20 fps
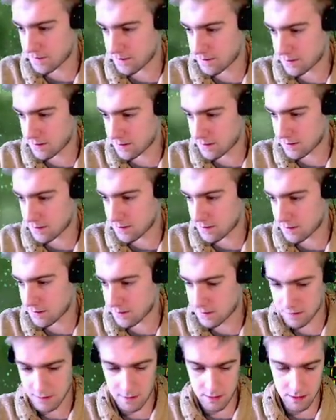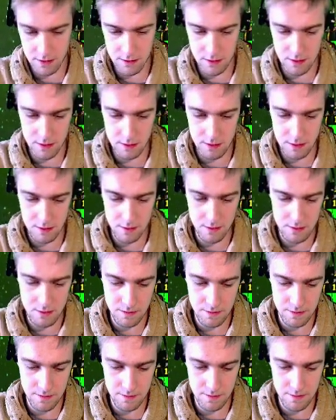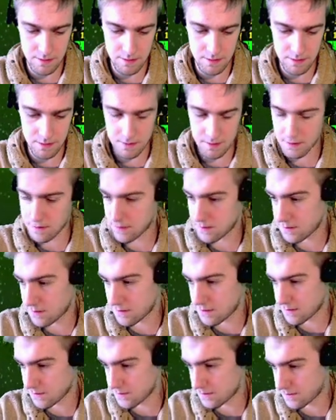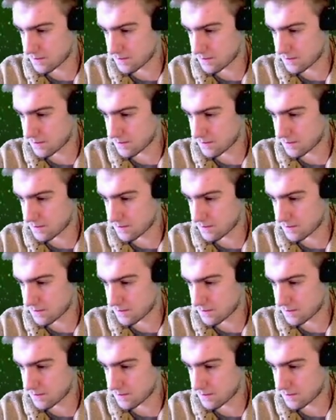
Nothing is said.